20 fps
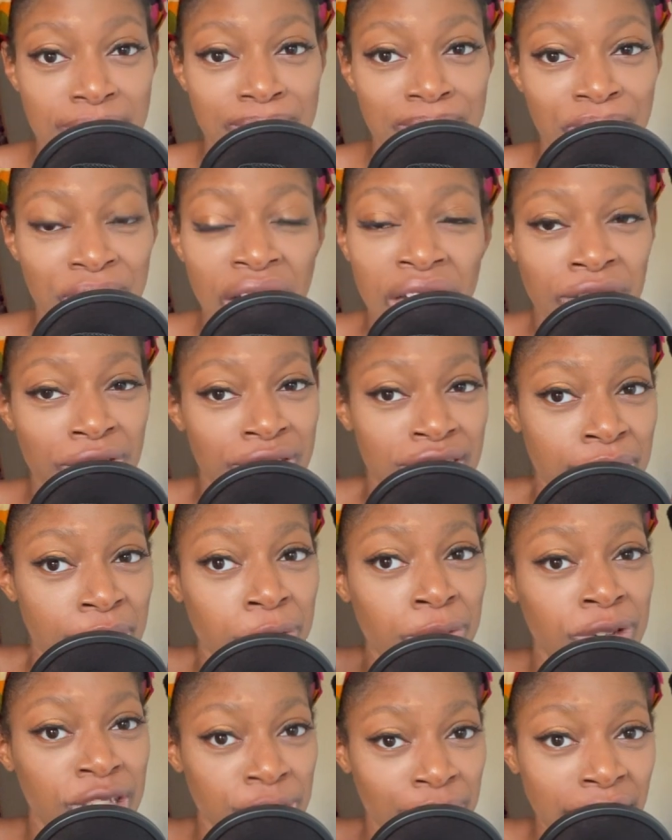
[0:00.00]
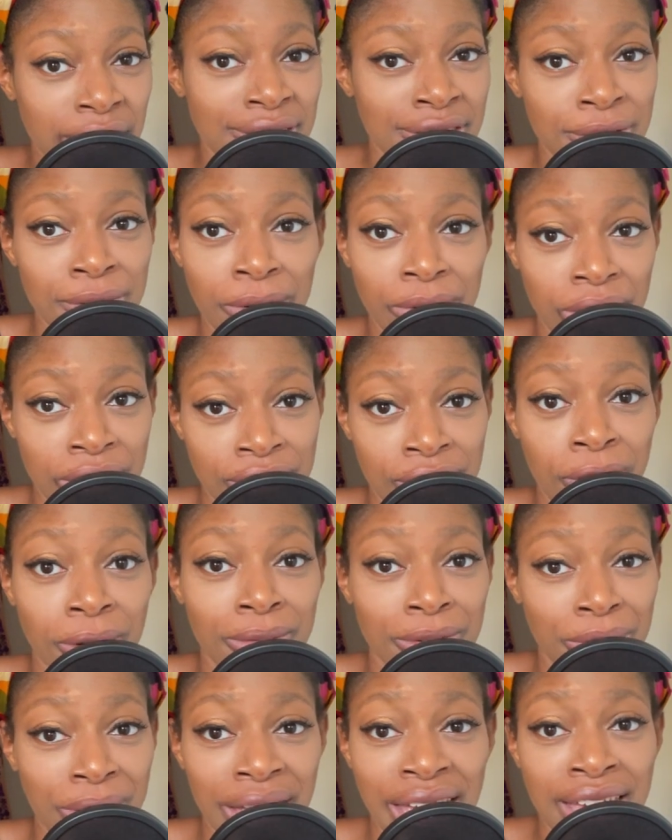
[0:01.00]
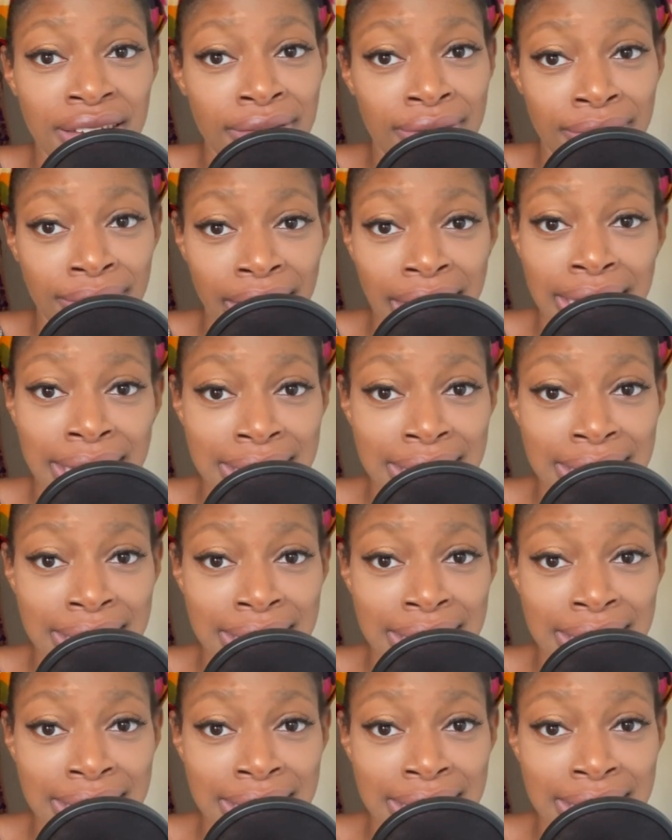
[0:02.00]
Either someone respects you or they don't. You can't make